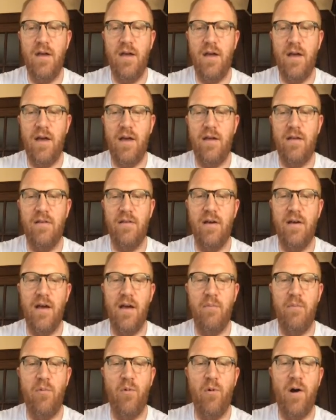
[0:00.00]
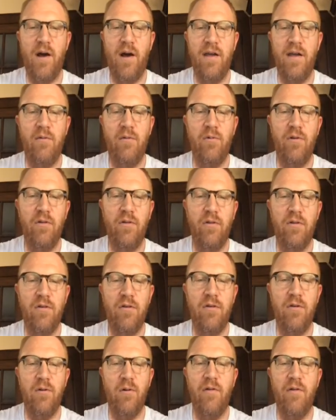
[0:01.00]
I can type y equals
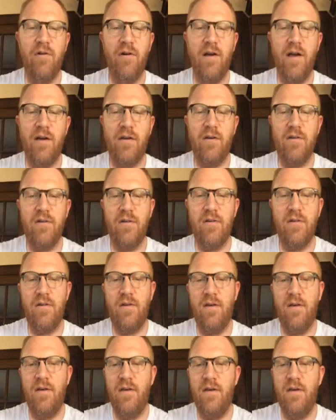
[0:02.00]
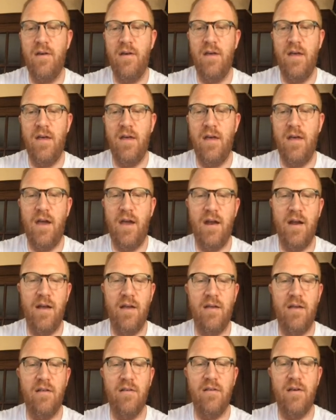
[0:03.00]
2 over x. And I
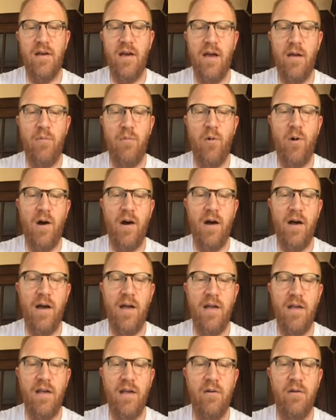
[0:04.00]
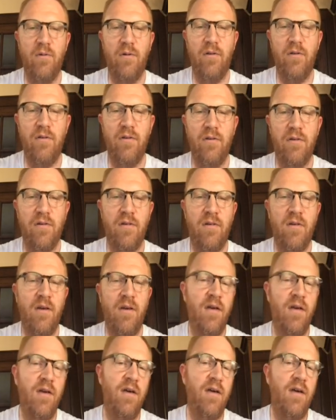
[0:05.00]
can type y equals,
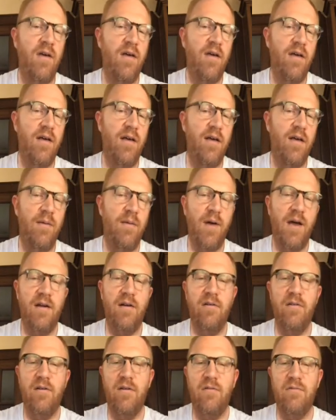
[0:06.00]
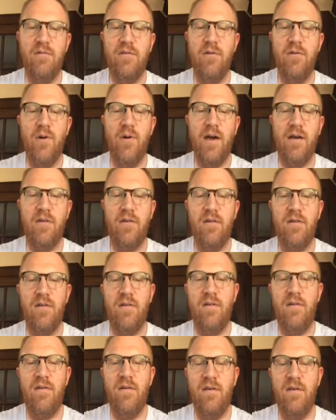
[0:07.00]
I don't know,
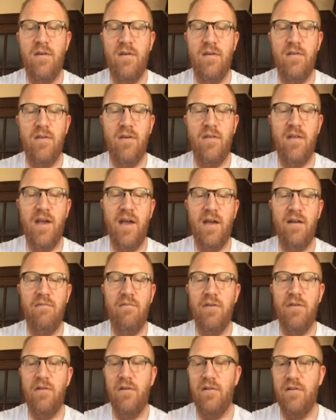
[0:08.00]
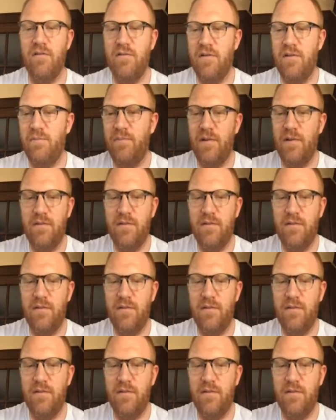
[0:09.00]
2x to the negative third or something.